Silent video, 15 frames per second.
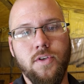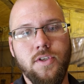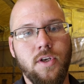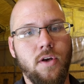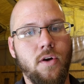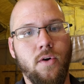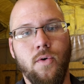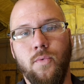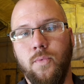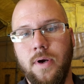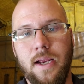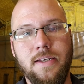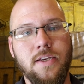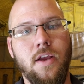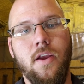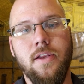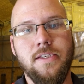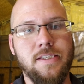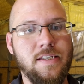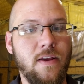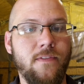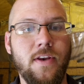So when I tell you it's
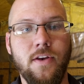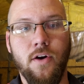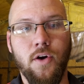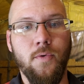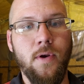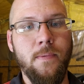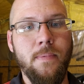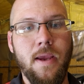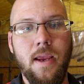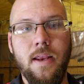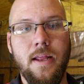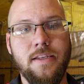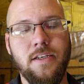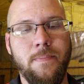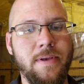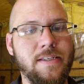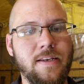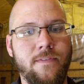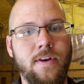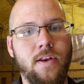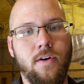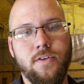a $70 rebate, it's gonna be
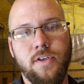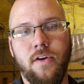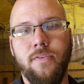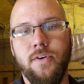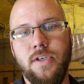$70